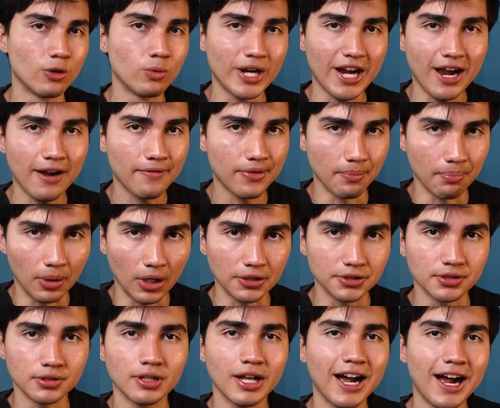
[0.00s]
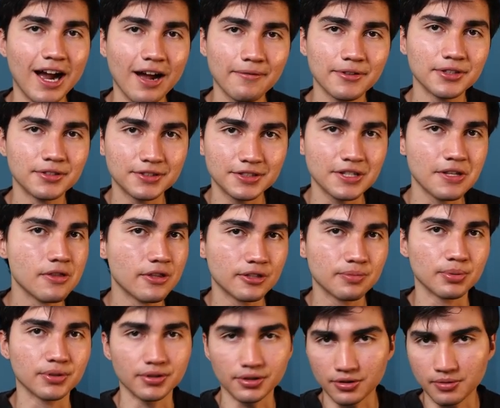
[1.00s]
So here we have the puzzle. I haven't seen
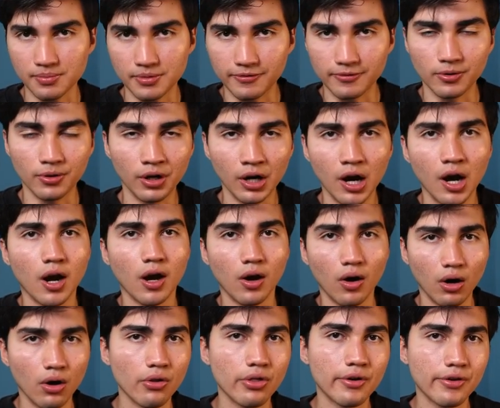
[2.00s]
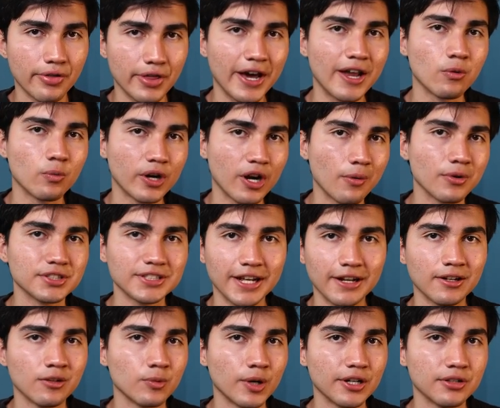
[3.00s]
this position before other than when I was
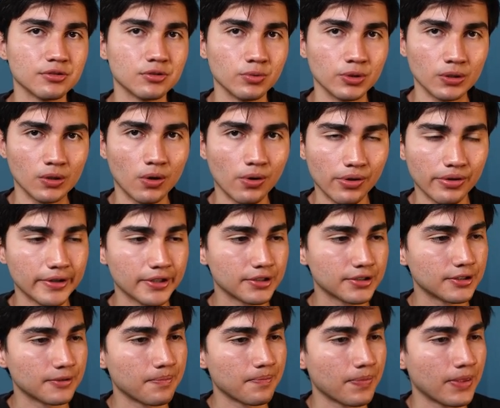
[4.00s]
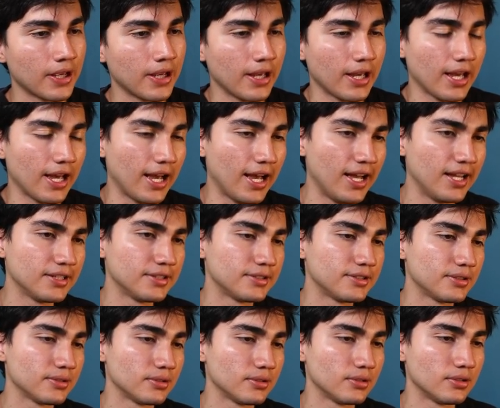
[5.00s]
getting ready to record this.
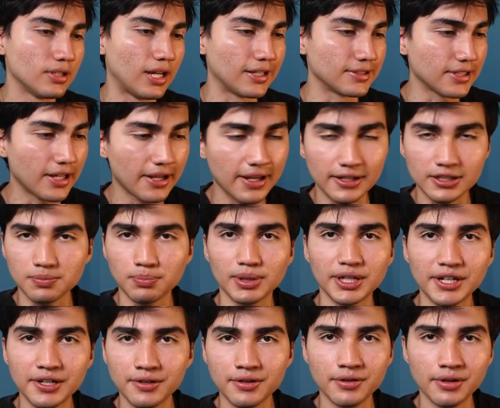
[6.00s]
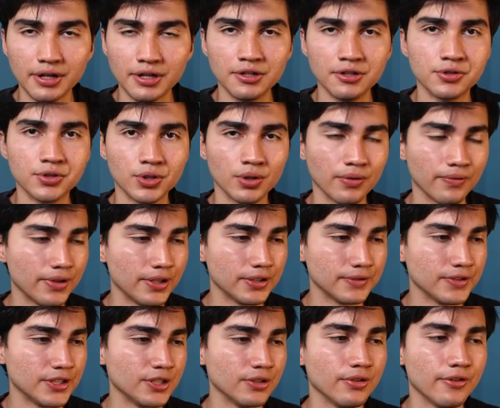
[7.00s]
And as I explained in the intro of
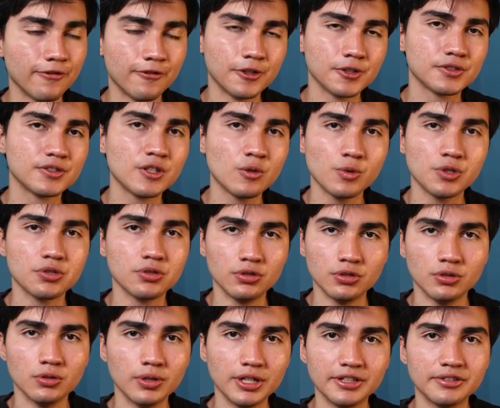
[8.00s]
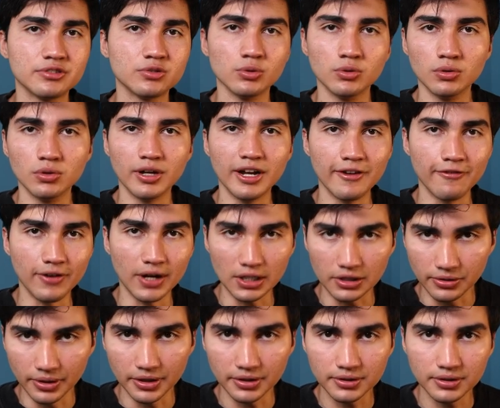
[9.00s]
this video, the first thing we should do is to
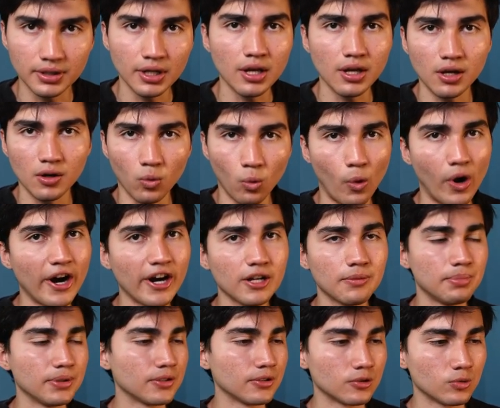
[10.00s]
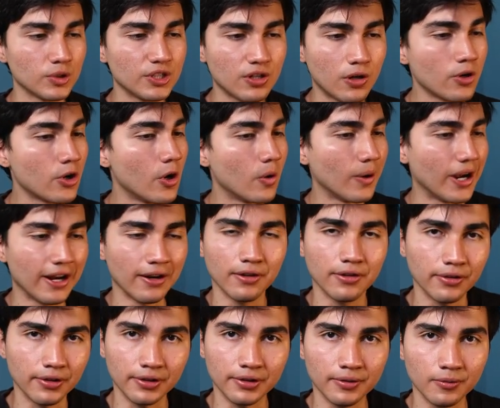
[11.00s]
evaluate. Why? Because we don't know
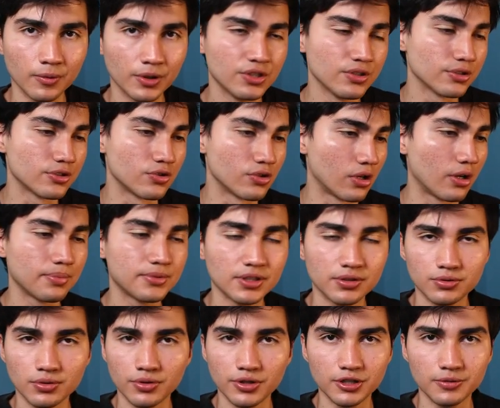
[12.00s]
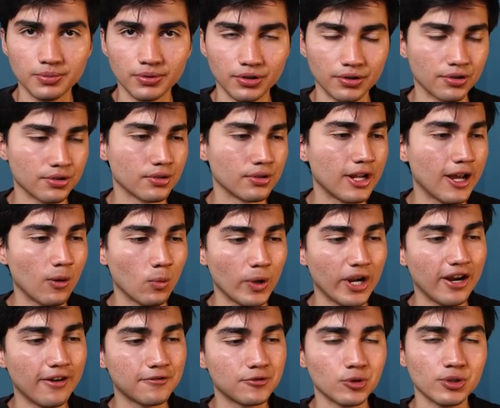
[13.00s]
anything. We just dropped into this position
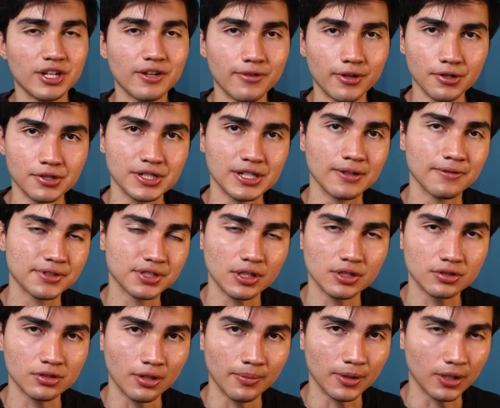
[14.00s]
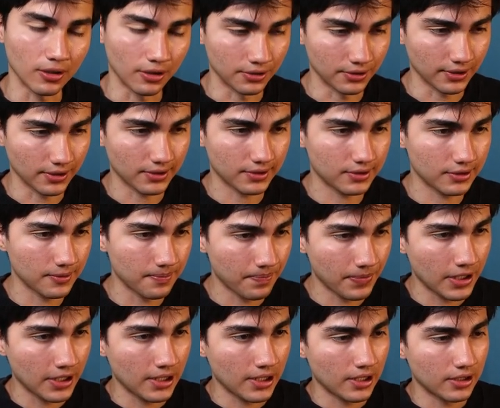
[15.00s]
and we have to give ourselves some context,
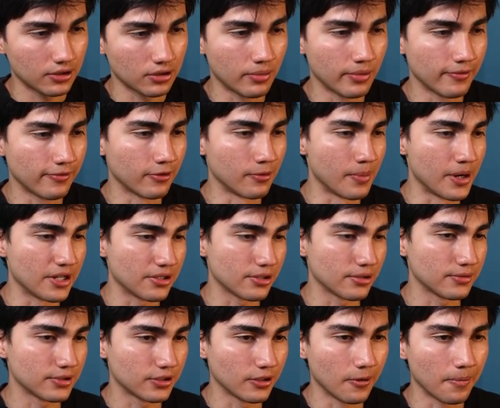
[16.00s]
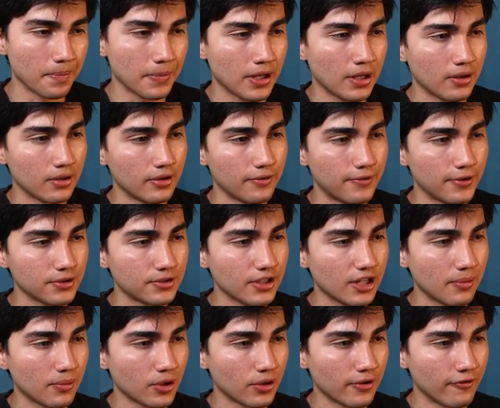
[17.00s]
some information. So the
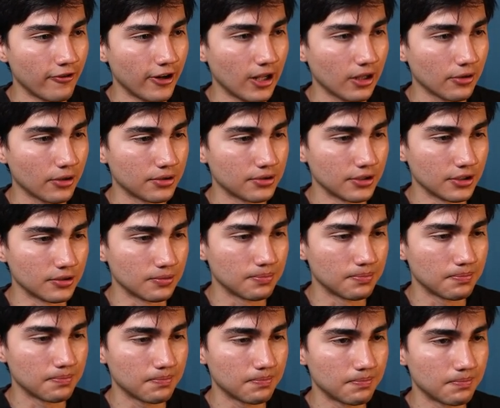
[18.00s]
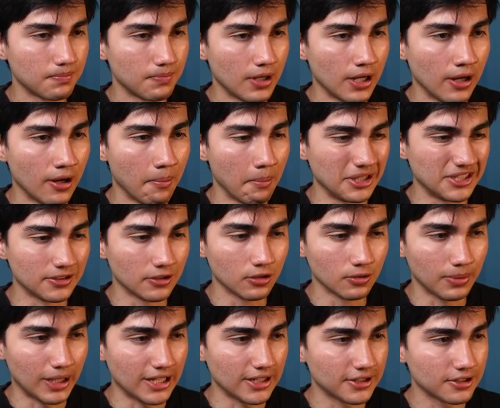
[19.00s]
first thing I'm going to evaluate is uh,
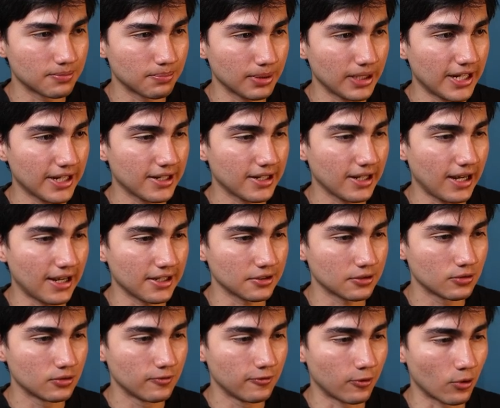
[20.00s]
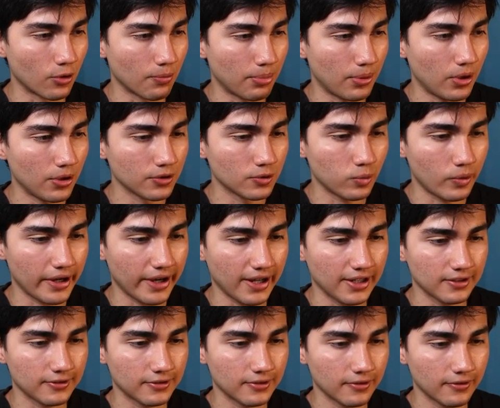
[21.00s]
material balance. Black has four pawns,
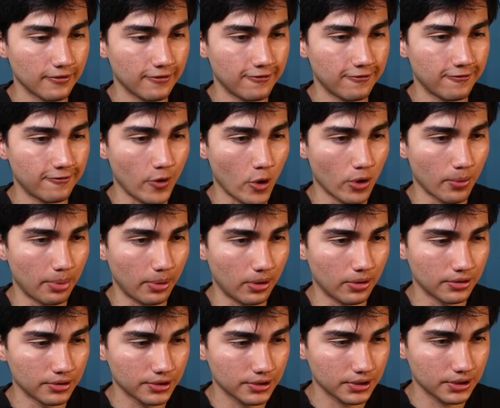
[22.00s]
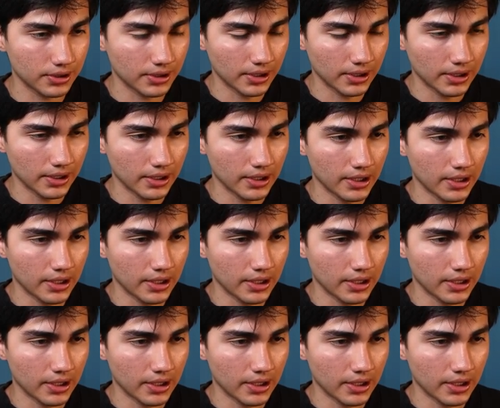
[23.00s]
white has four pawns.